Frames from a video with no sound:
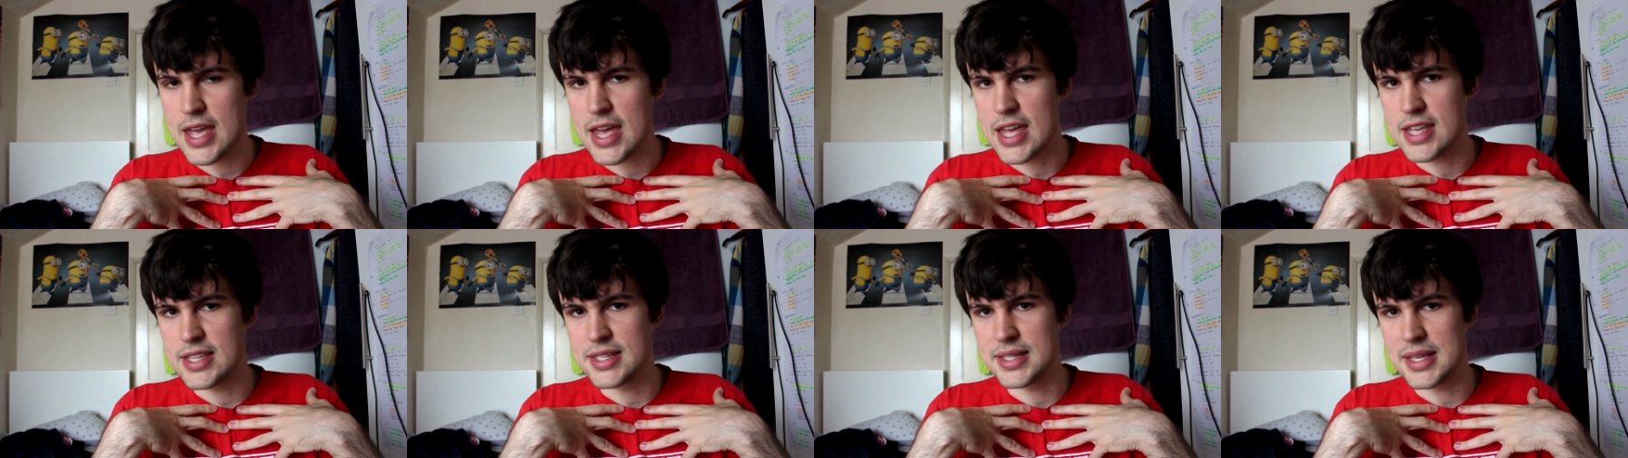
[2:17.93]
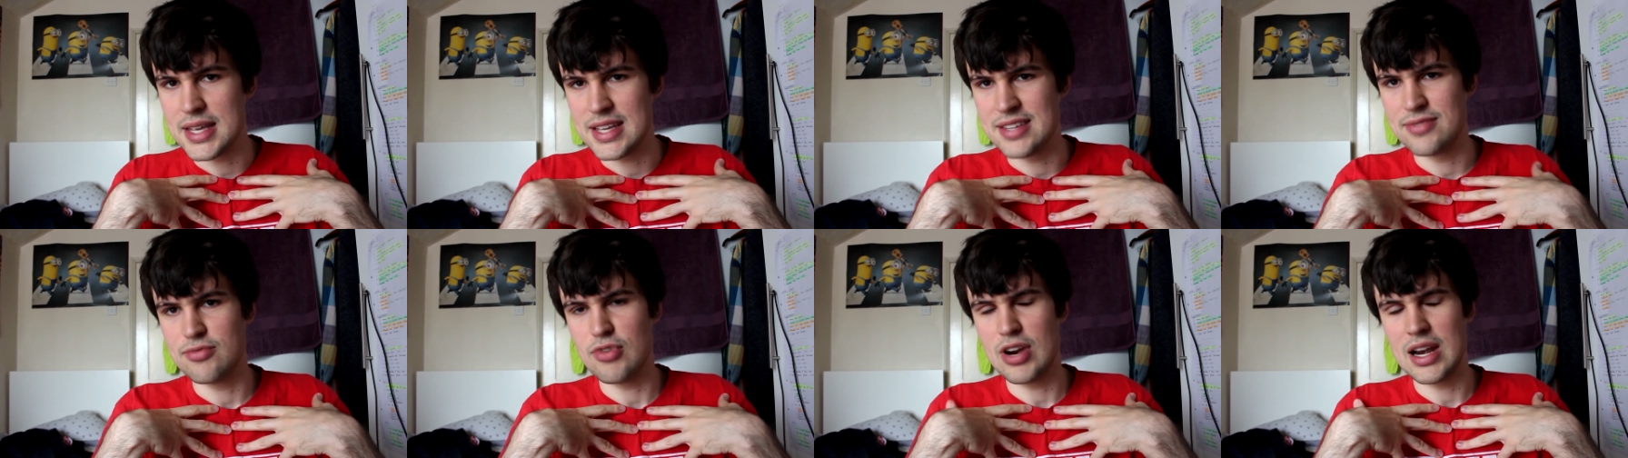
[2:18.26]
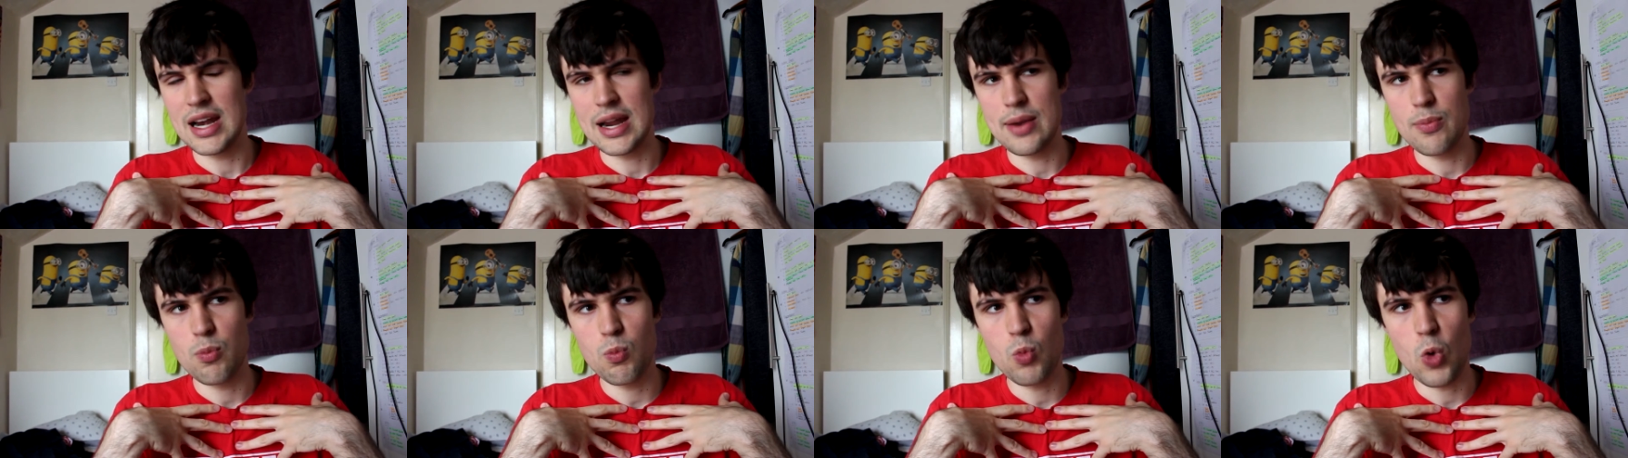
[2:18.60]
is
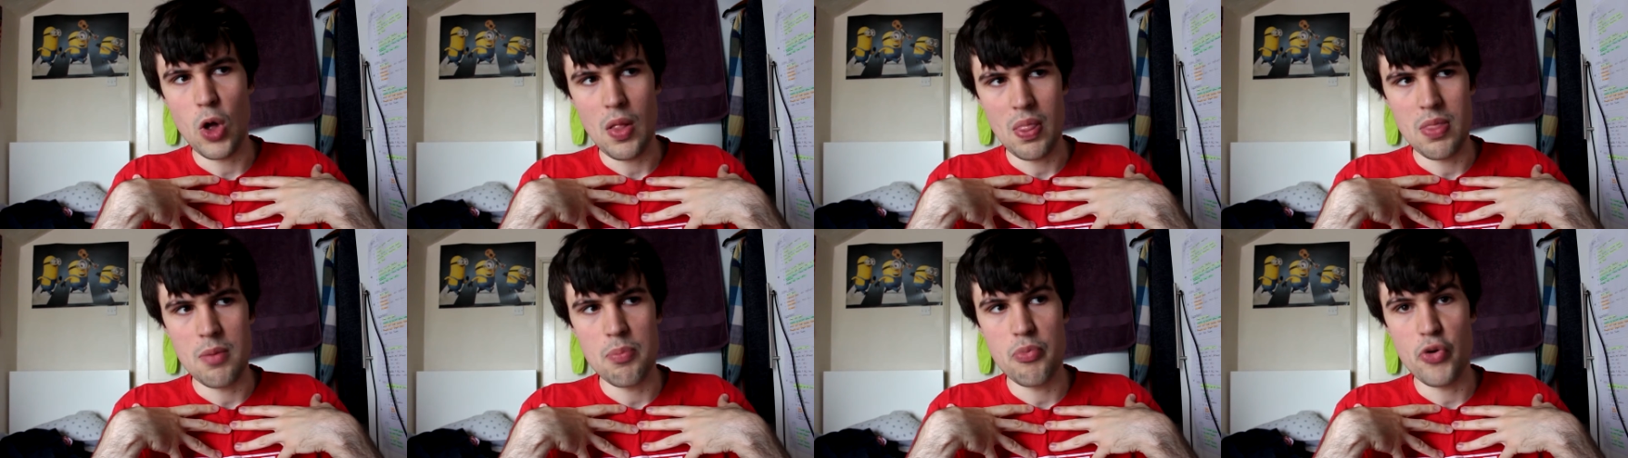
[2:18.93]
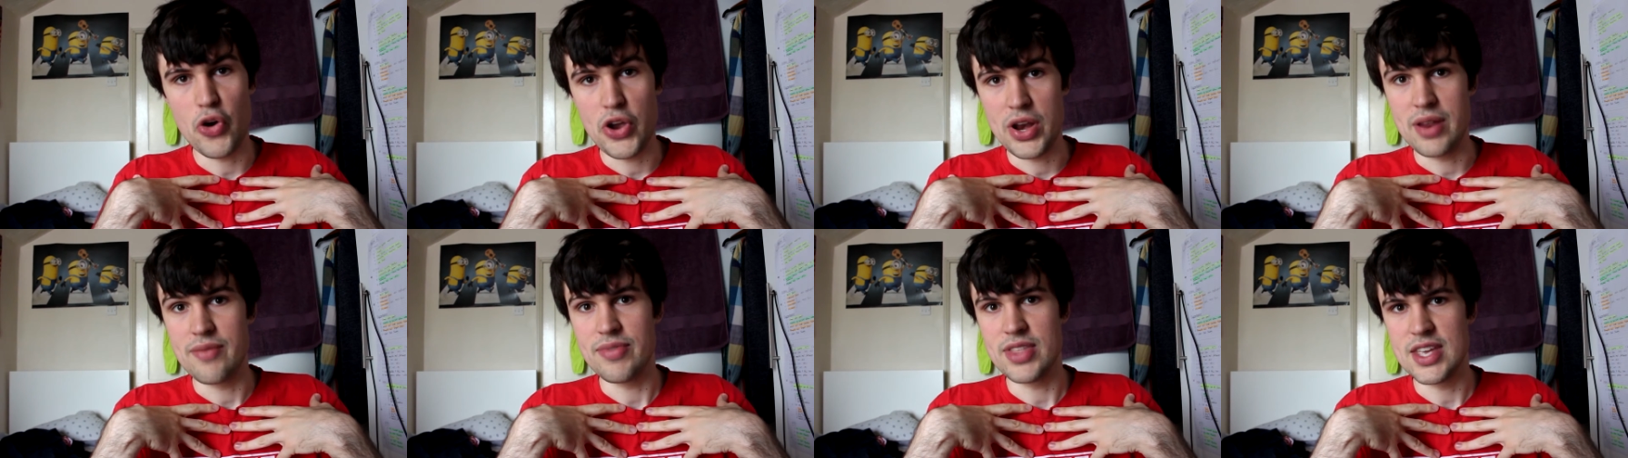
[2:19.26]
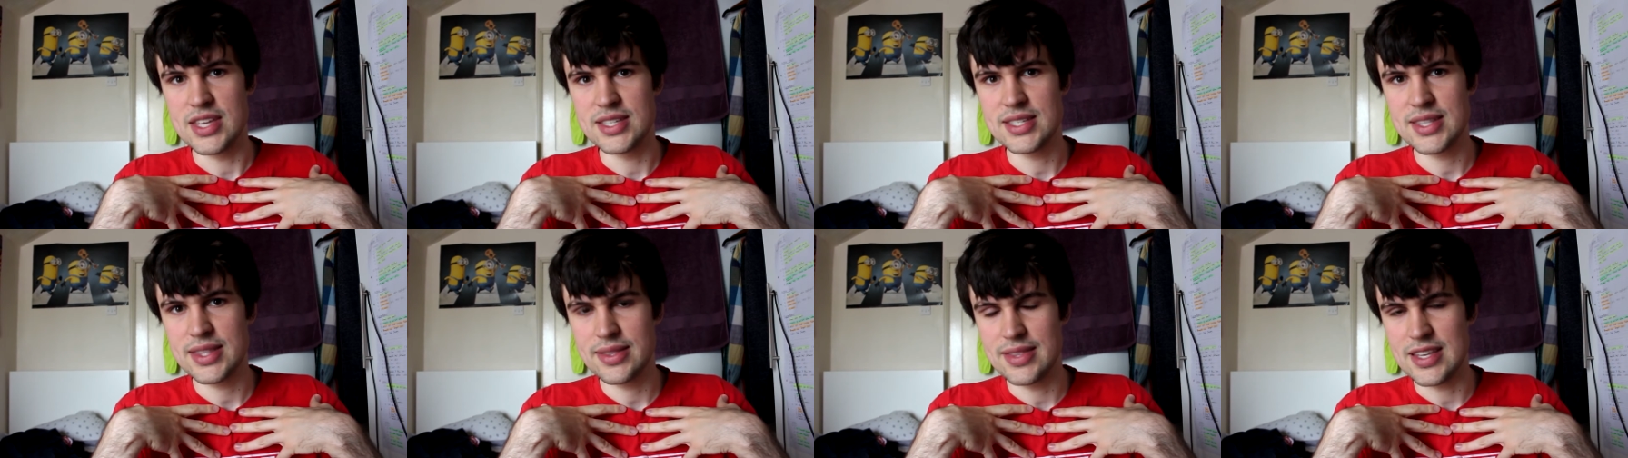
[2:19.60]
really what the point of
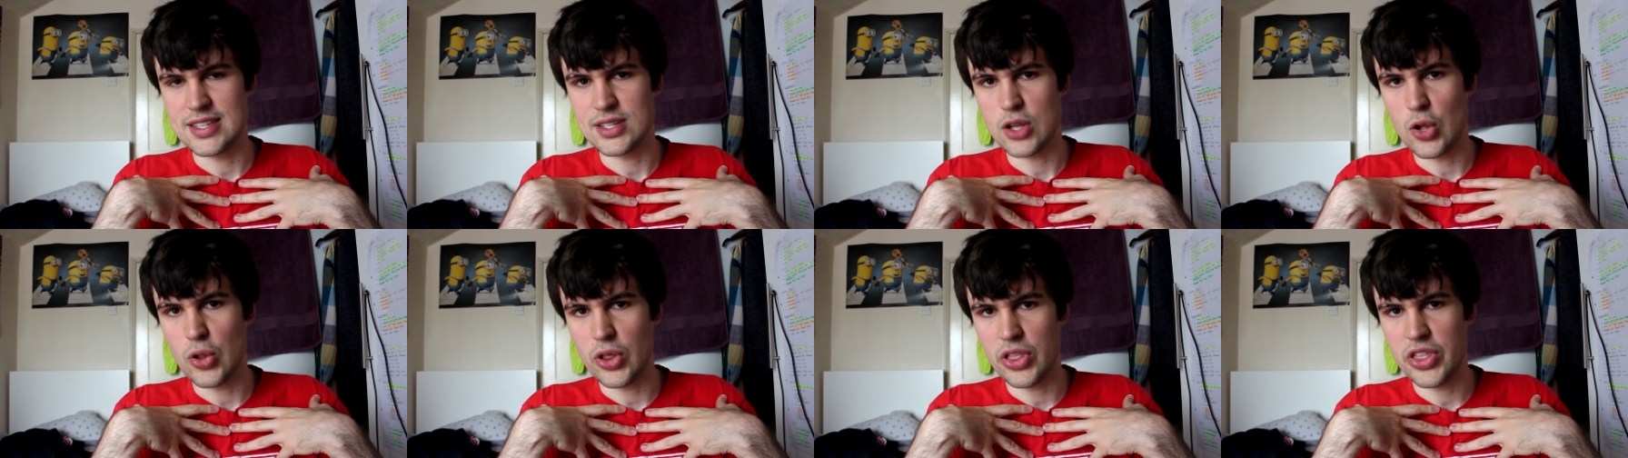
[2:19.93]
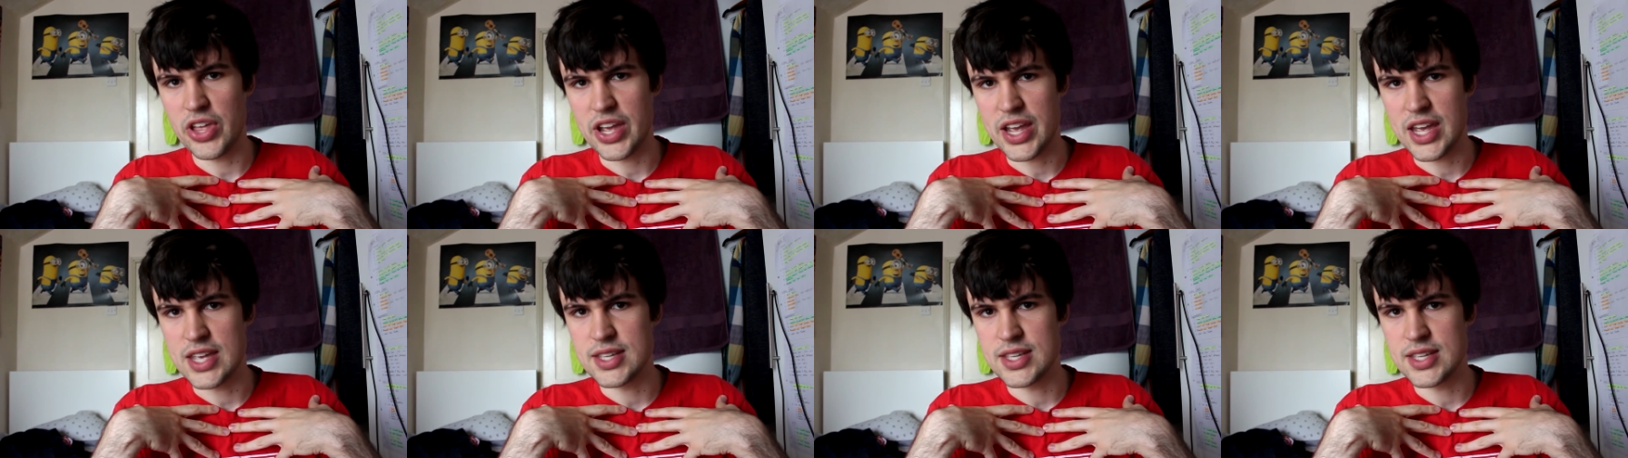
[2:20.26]
this whole thing